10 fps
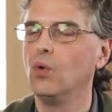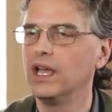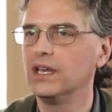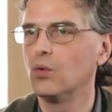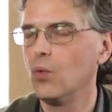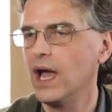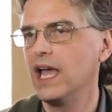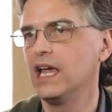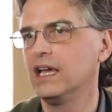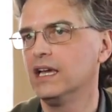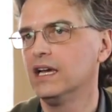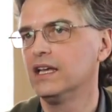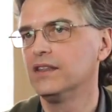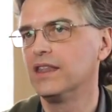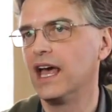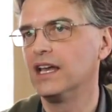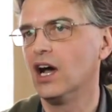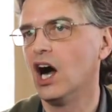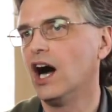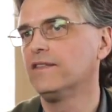in a way that
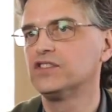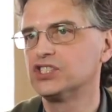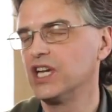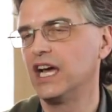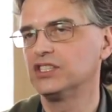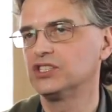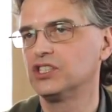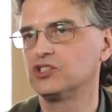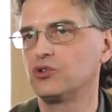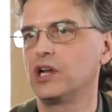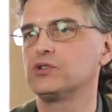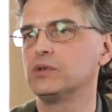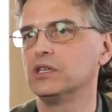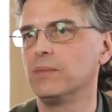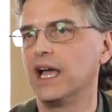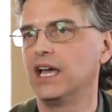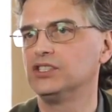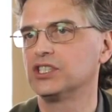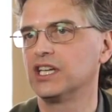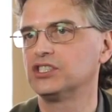offsets the Treasury
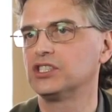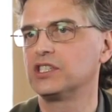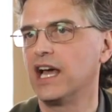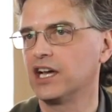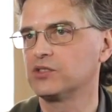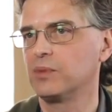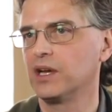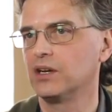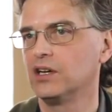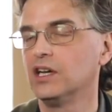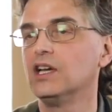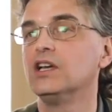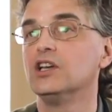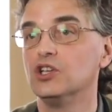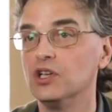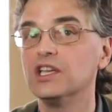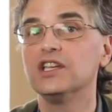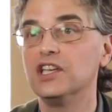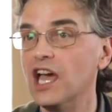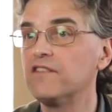demands against the taxpayer?
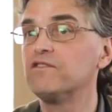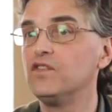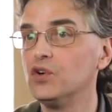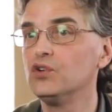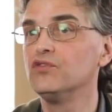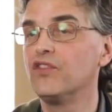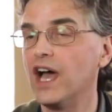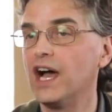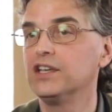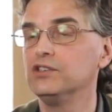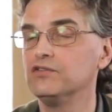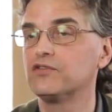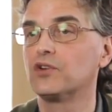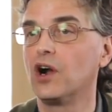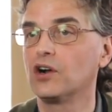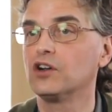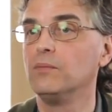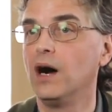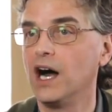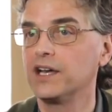Get full value for our
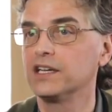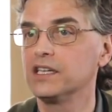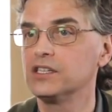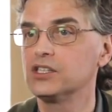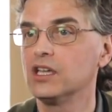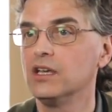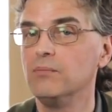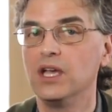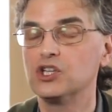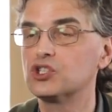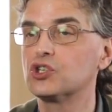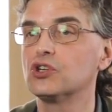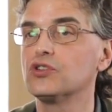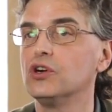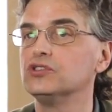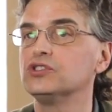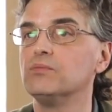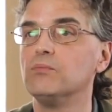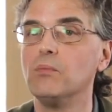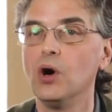commodities. Make sure those
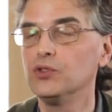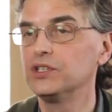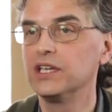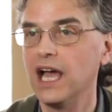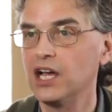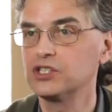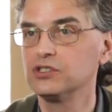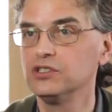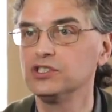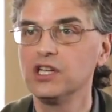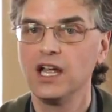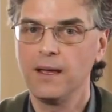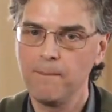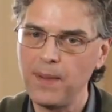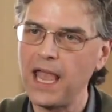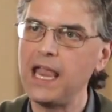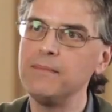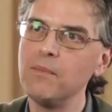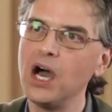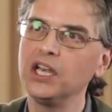multinationals pay
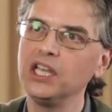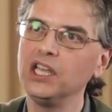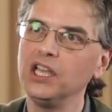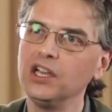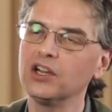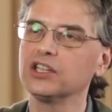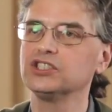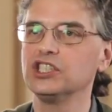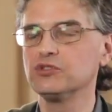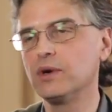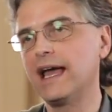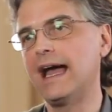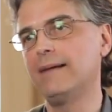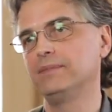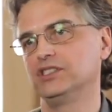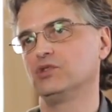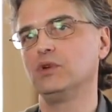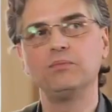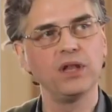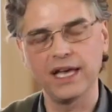money here, because here's what happens, and
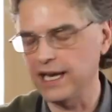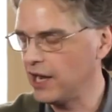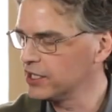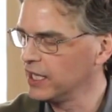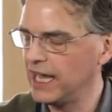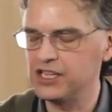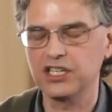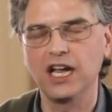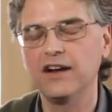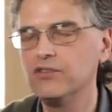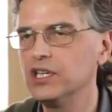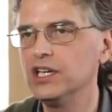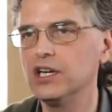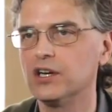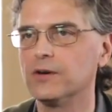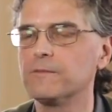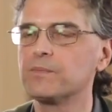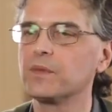we play it out in Alaska every year.